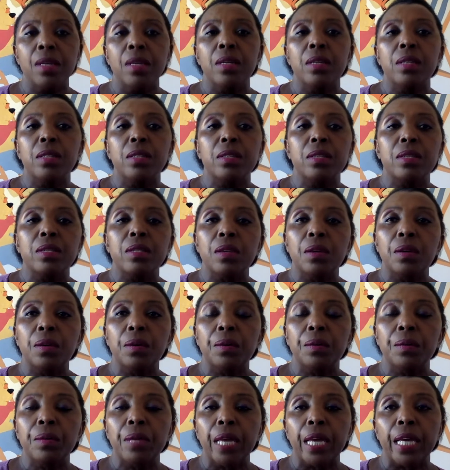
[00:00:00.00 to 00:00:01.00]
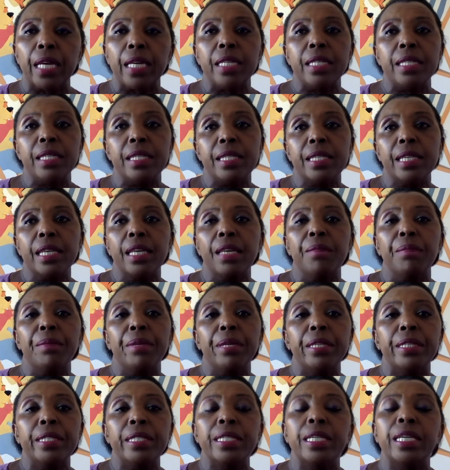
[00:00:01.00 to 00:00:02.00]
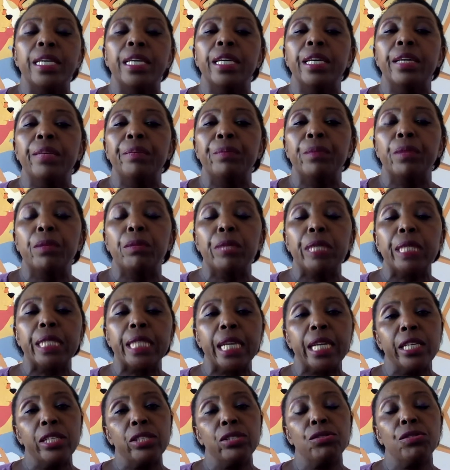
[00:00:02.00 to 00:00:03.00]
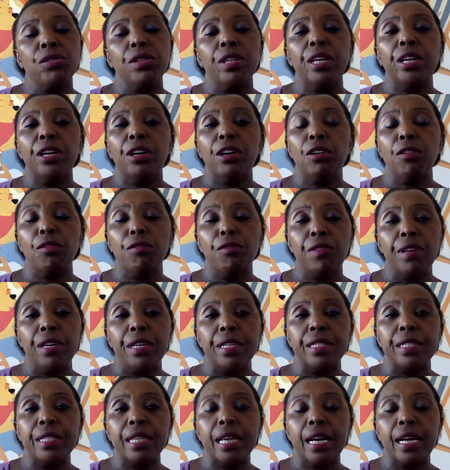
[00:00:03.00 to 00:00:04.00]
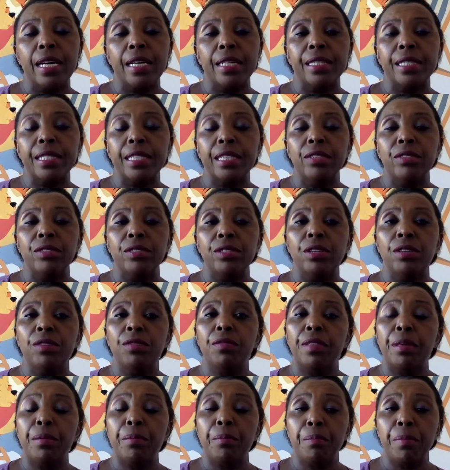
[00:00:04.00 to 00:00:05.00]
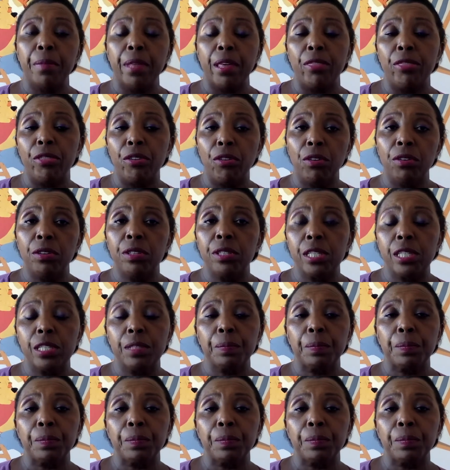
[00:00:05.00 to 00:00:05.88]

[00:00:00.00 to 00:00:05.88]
So in CBT, we tend to think of this as the thoughts,